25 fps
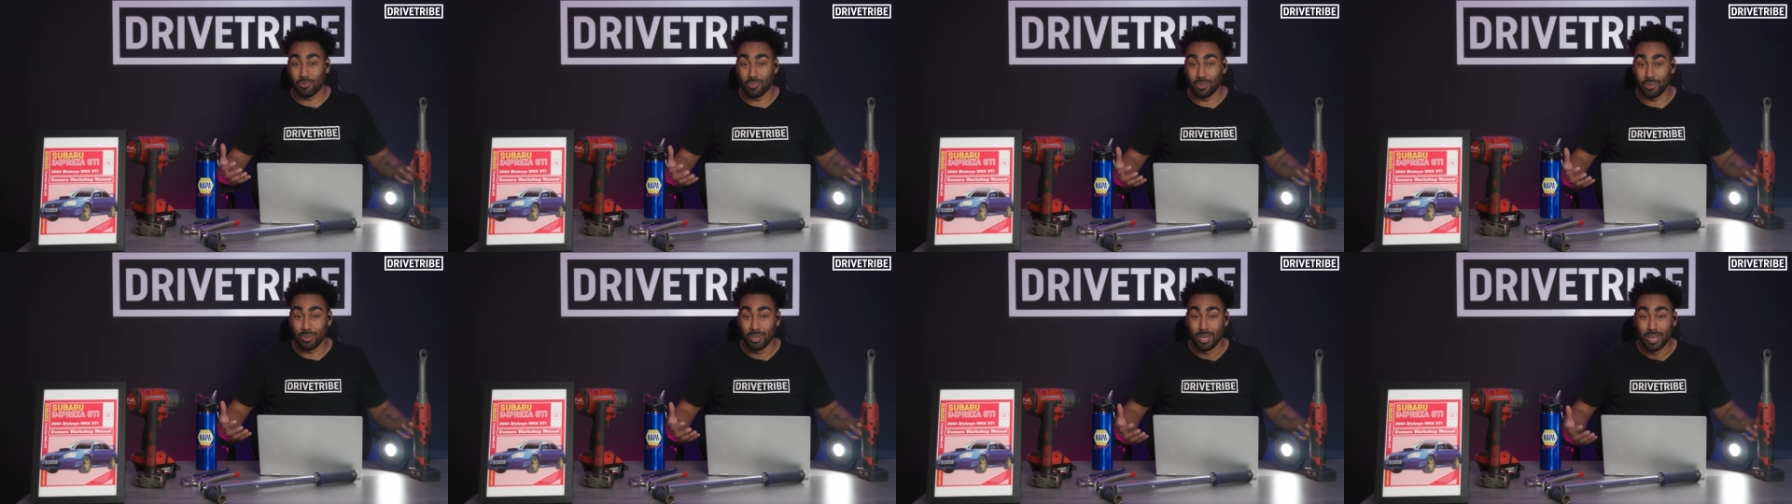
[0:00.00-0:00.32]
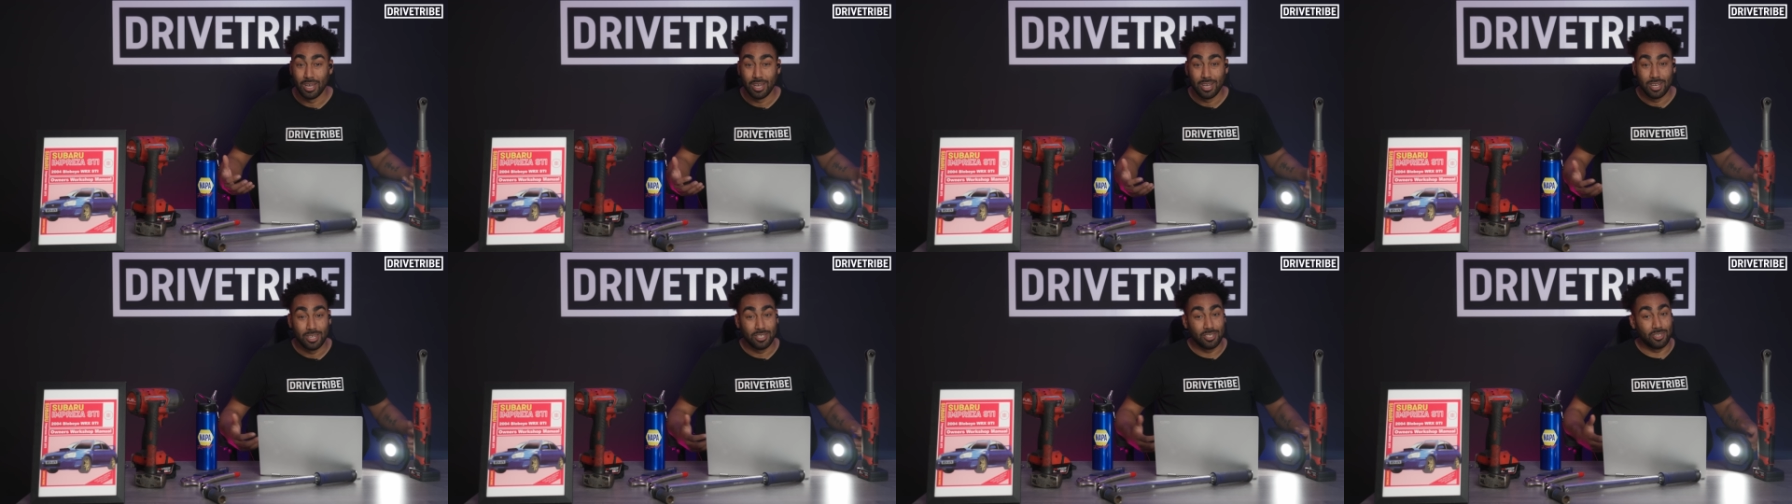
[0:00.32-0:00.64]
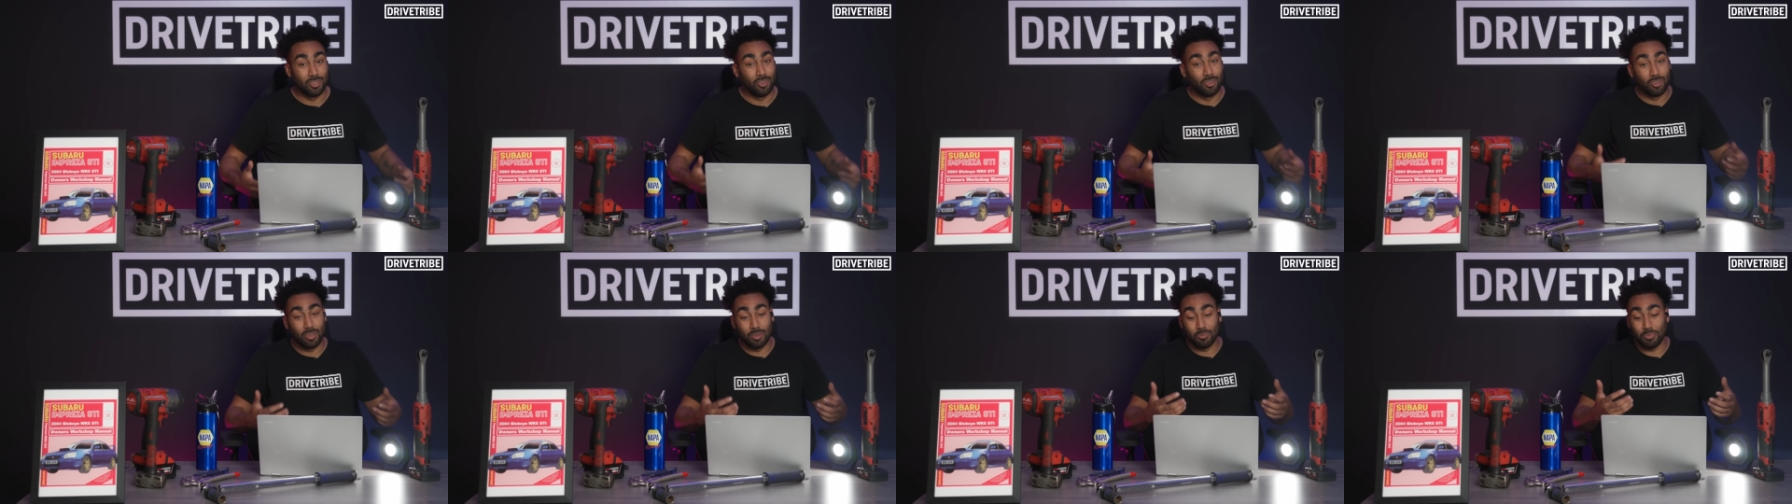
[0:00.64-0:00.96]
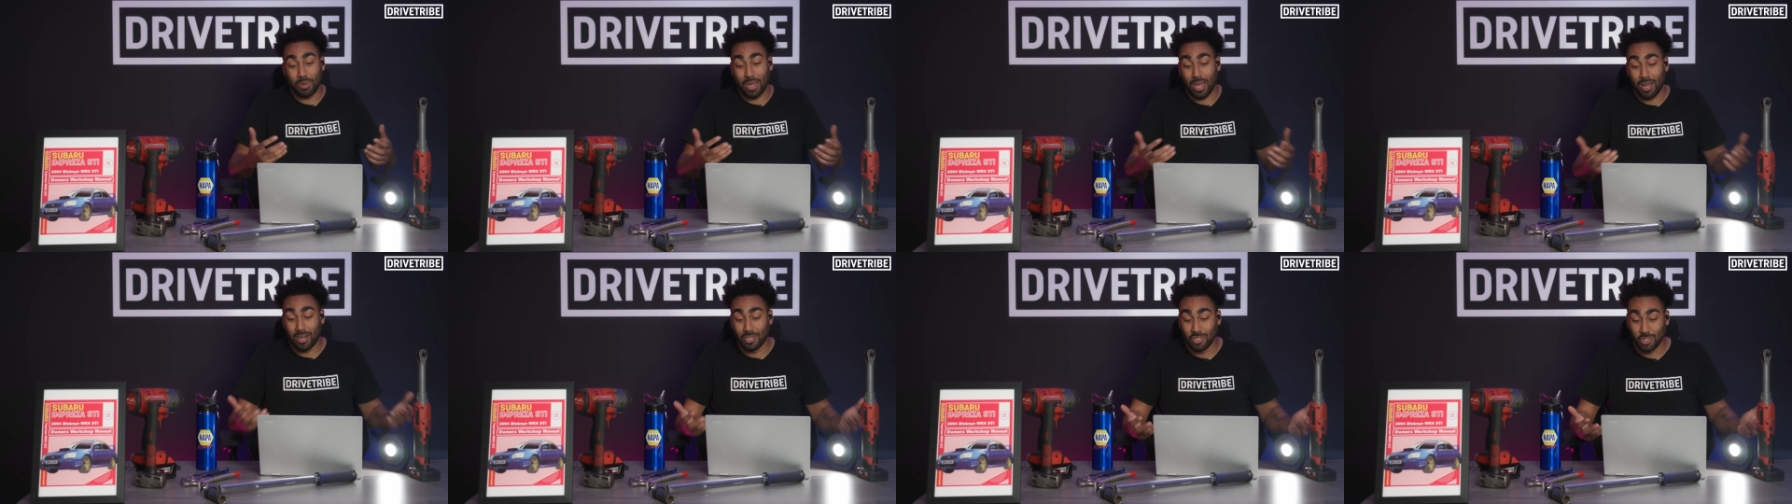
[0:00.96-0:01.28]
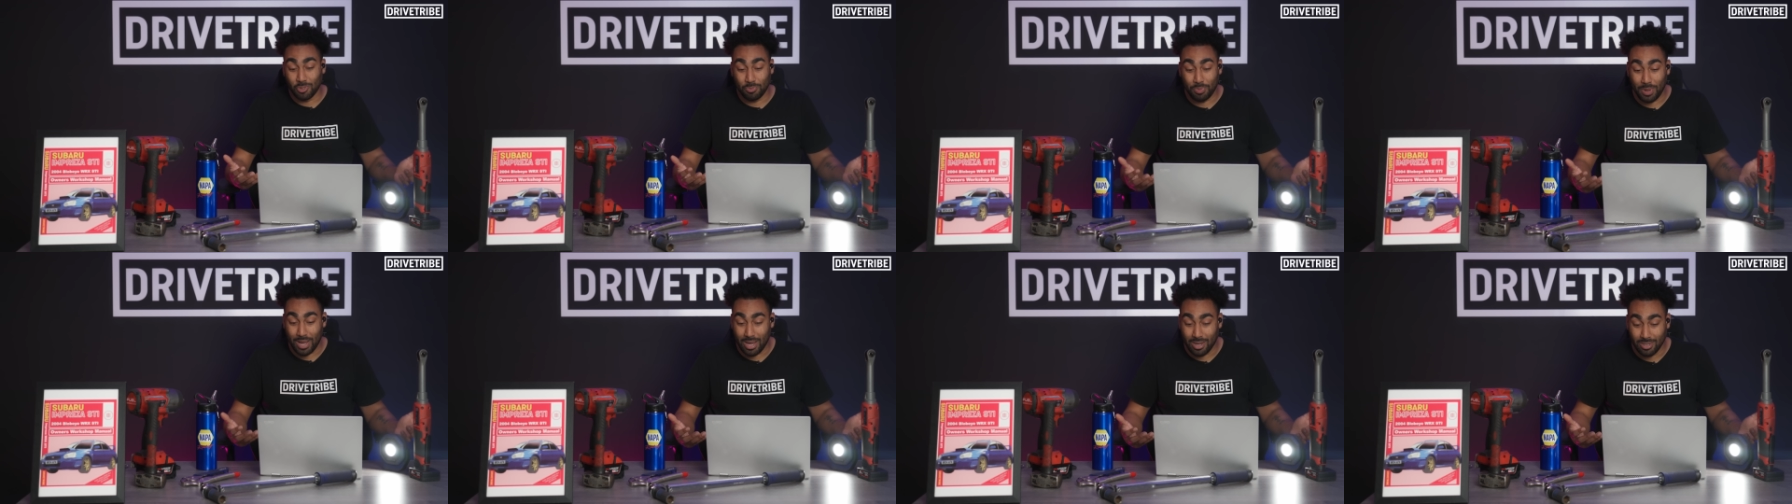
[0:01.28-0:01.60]
you. So you can pay
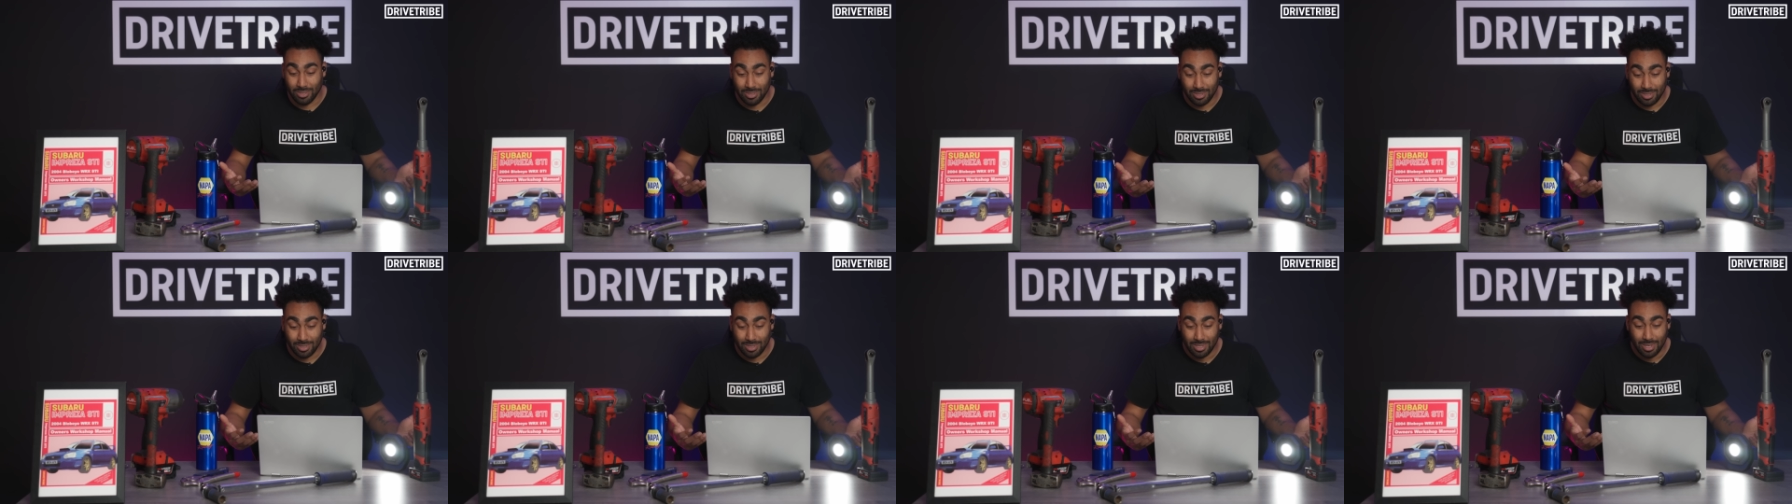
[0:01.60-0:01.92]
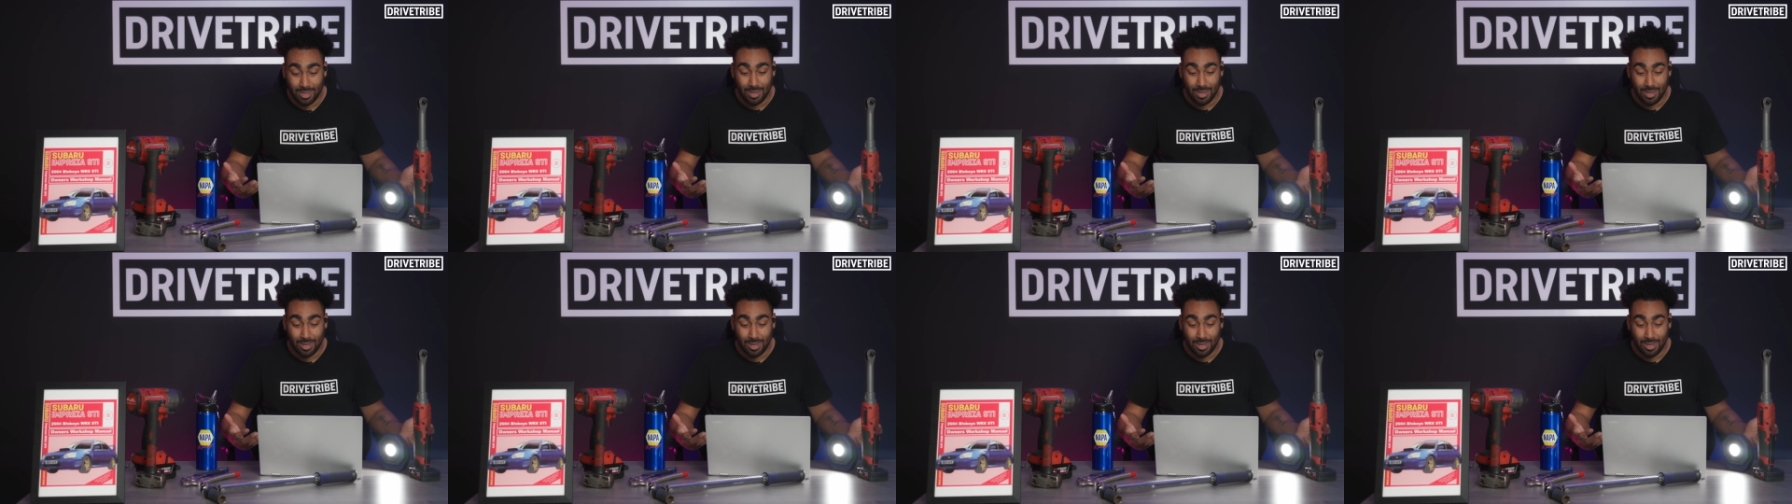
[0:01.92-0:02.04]
£100